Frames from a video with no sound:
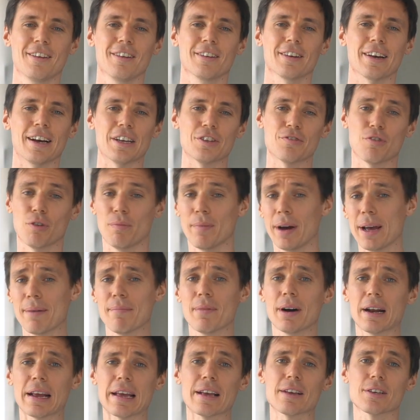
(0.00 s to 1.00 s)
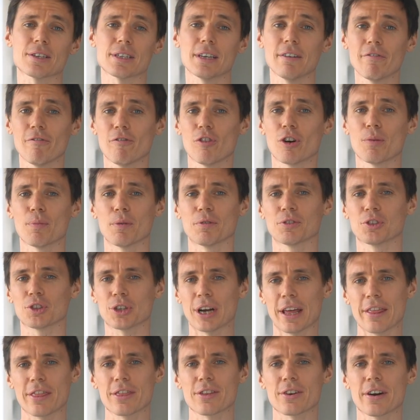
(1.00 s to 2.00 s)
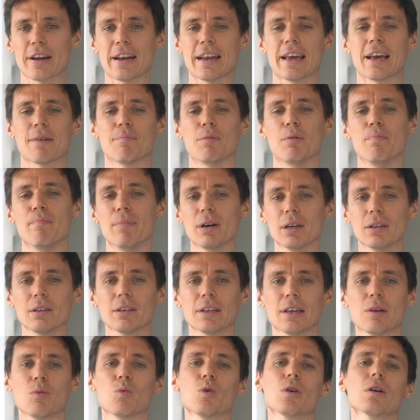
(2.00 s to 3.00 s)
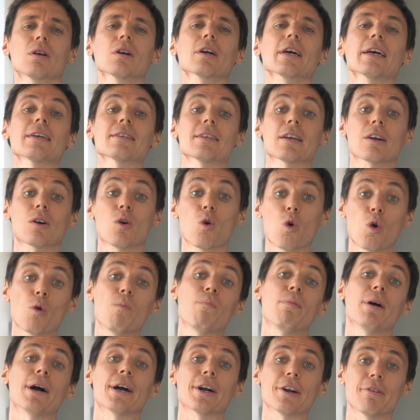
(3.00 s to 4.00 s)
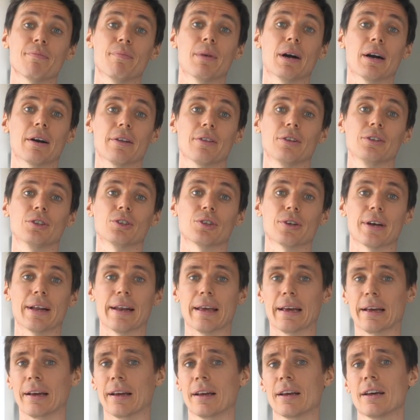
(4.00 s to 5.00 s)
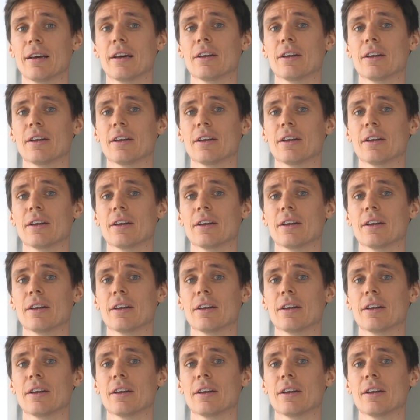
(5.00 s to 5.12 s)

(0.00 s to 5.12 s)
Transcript: Guys, for my money, some form of strength training and mobility work is a core part of marathon training.